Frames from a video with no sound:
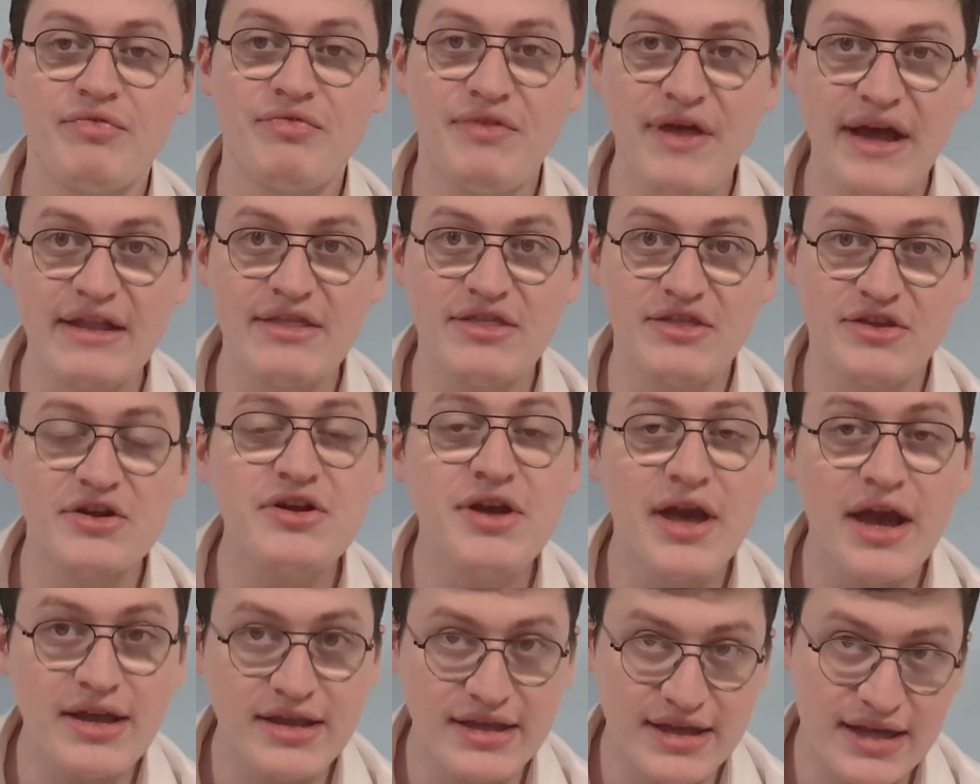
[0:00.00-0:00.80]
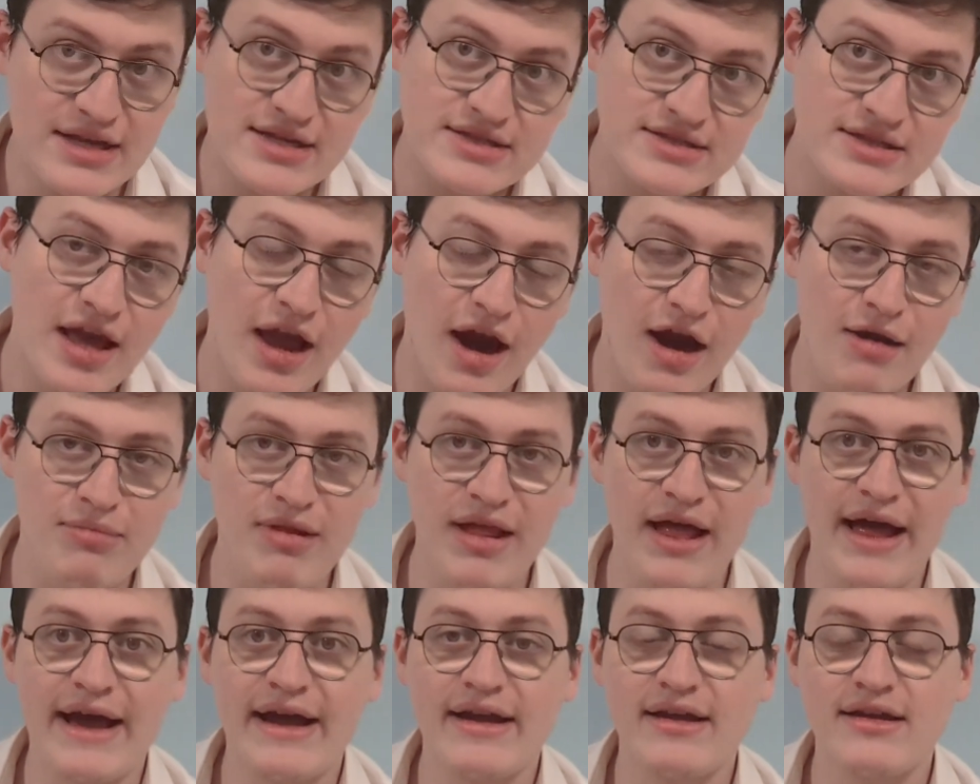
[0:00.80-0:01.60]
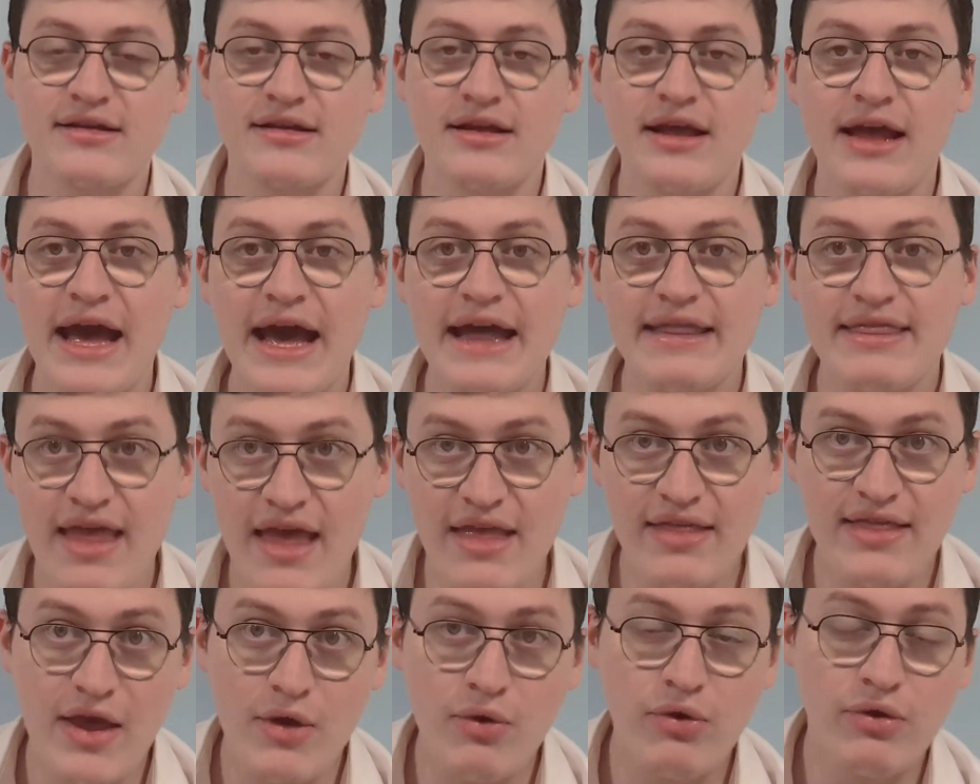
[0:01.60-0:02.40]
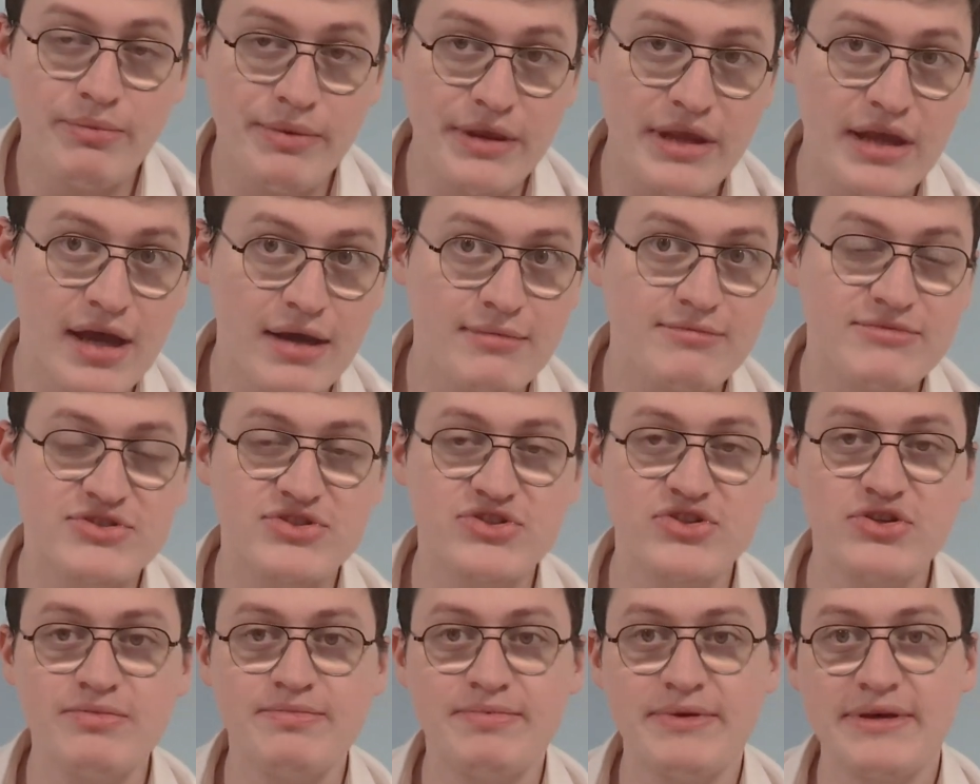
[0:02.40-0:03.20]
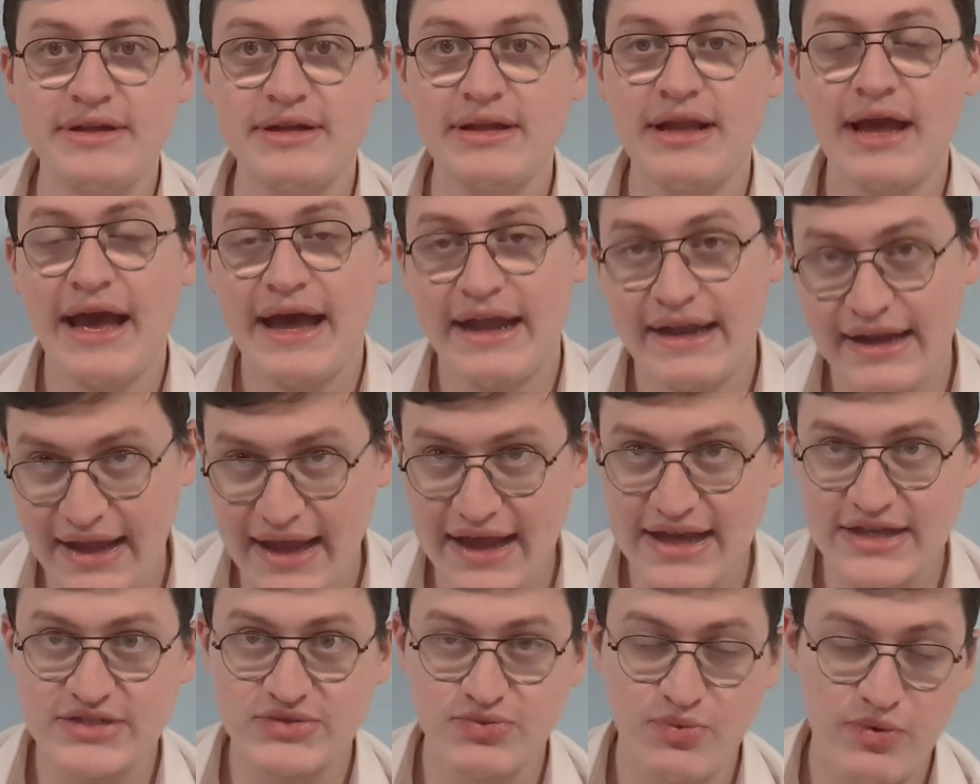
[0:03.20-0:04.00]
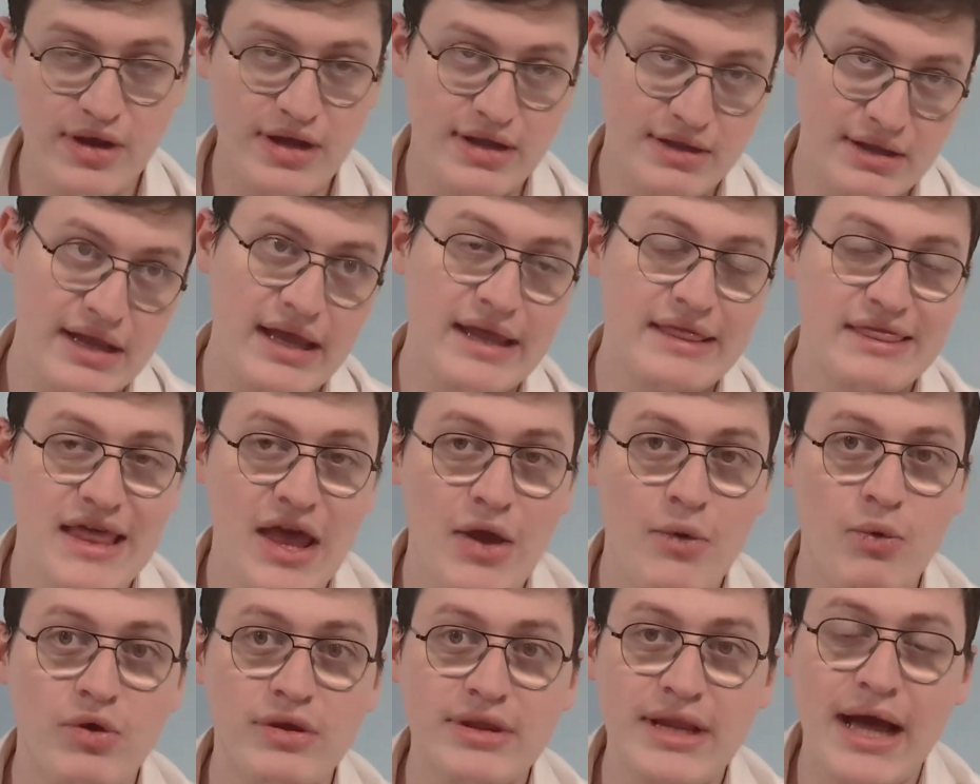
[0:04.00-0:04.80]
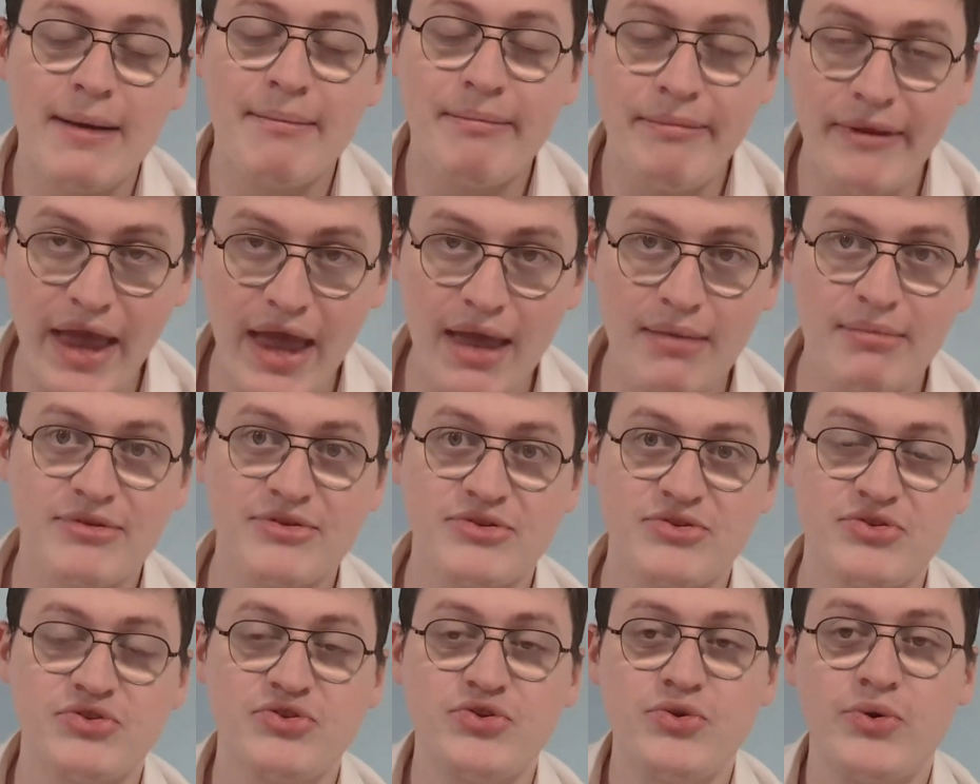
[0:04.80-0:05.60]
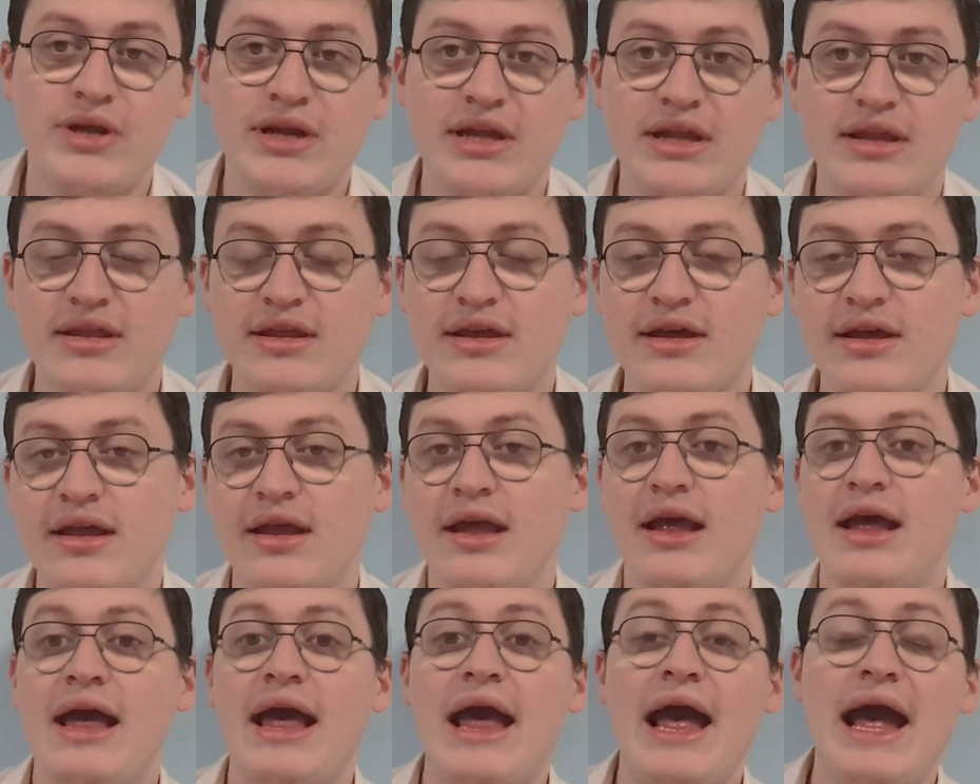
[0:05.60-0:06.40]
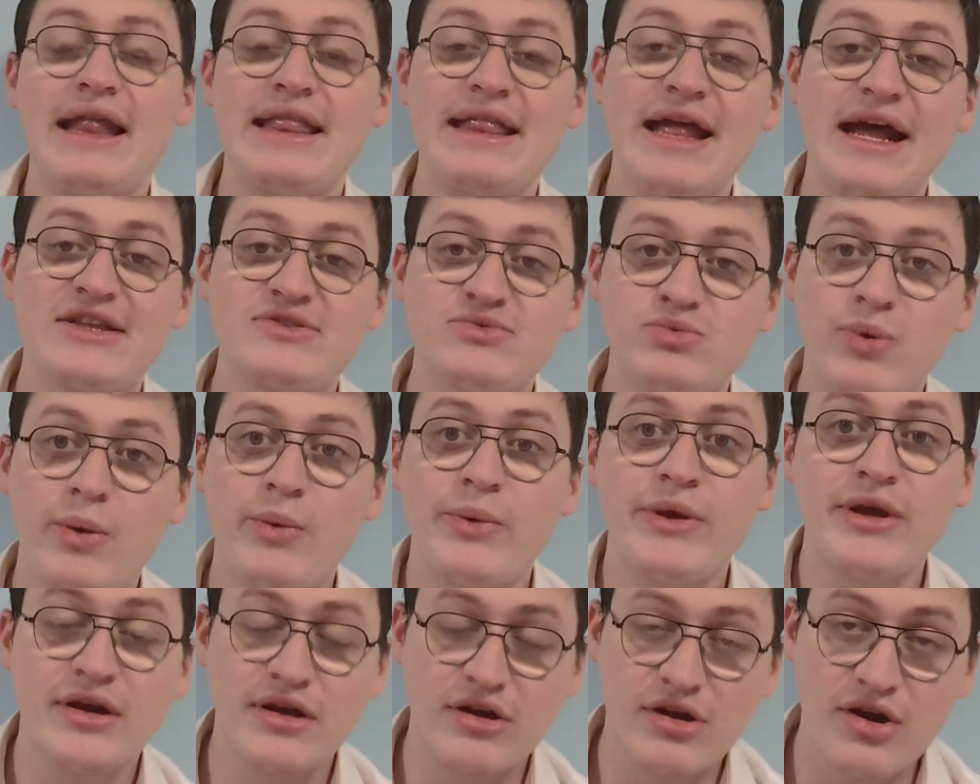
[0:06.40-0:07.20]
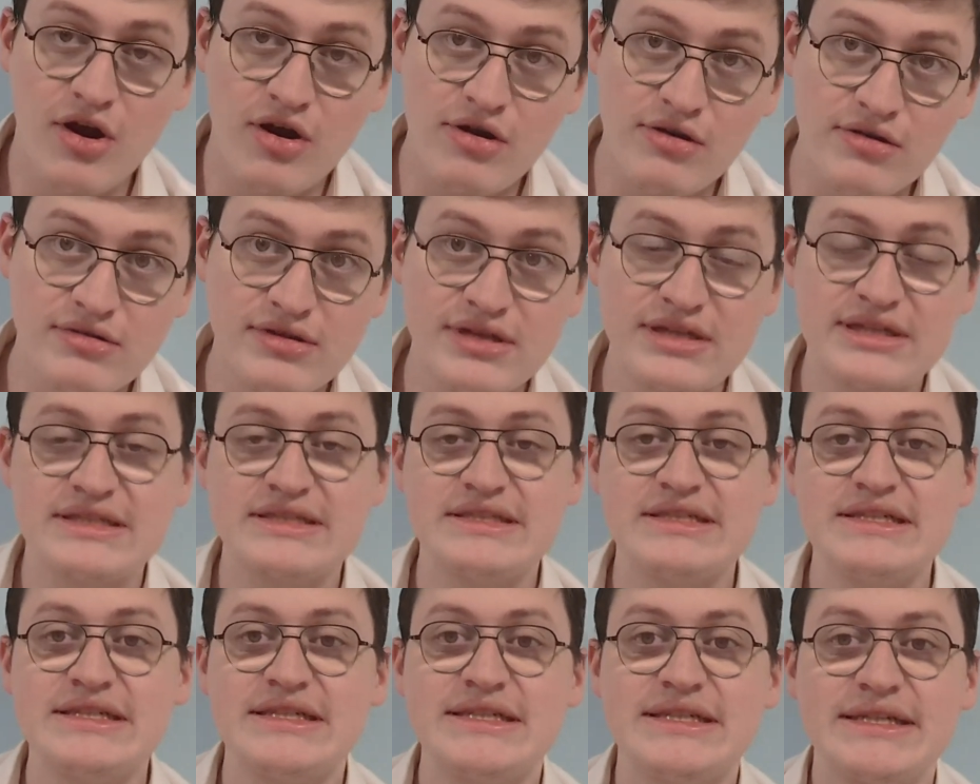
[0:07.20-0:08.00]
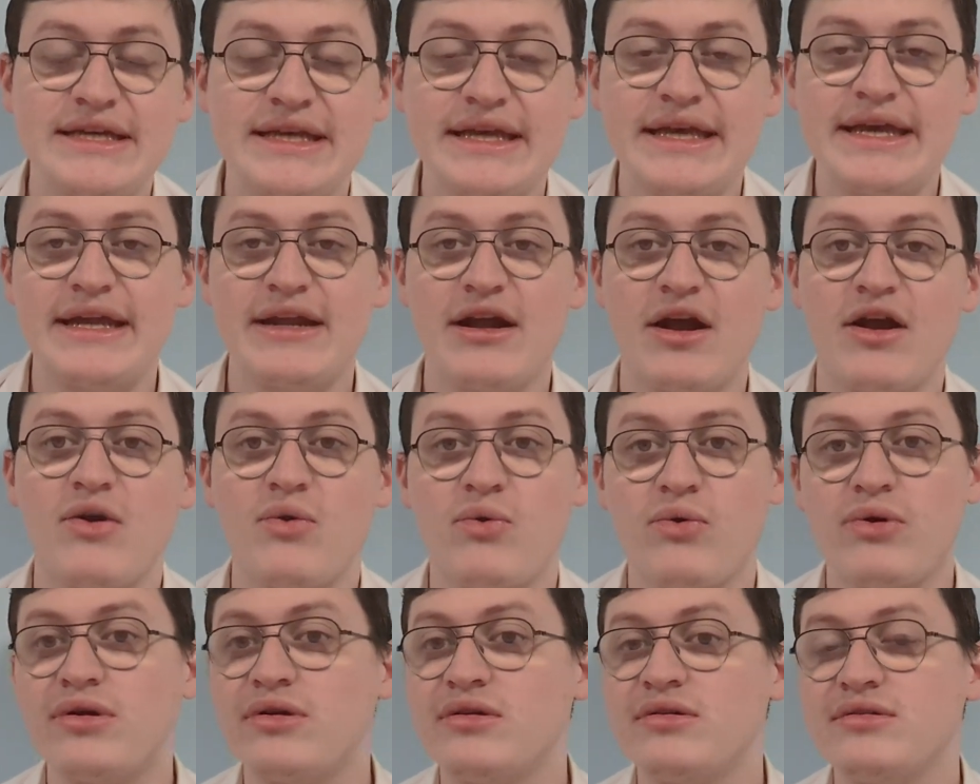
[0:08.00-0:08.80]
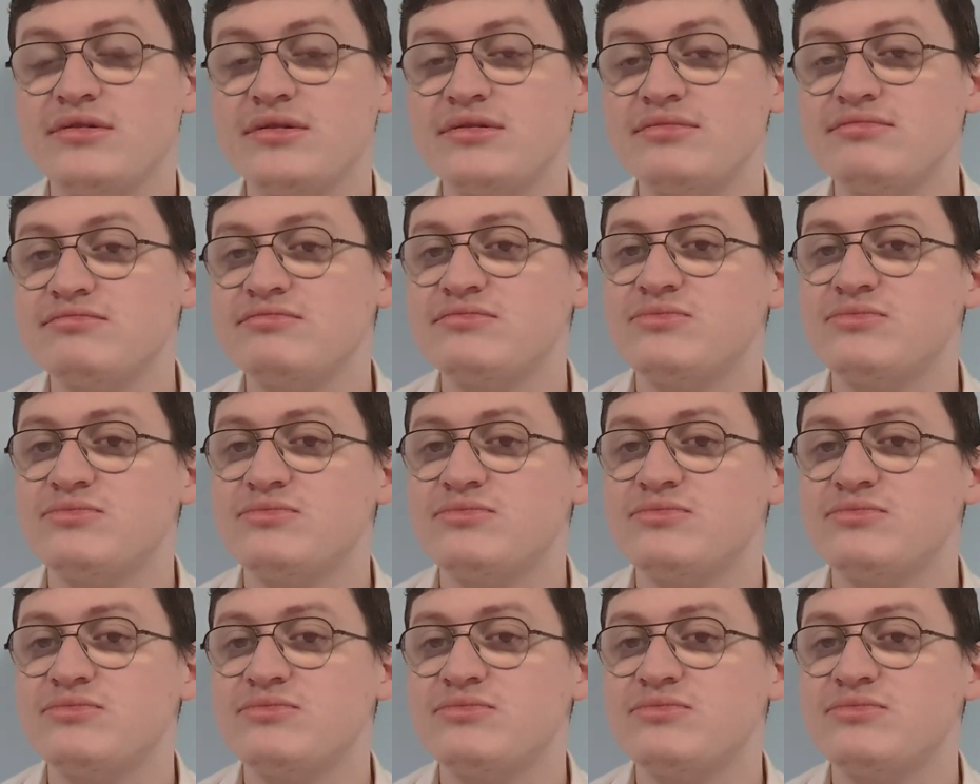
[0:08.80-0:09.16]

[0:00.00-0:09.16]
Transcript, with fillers: then they're yet, yes, they are black. And then they will become stupid, and guess what? They will not be able to do anything. And that's what we are currently seeing in our world.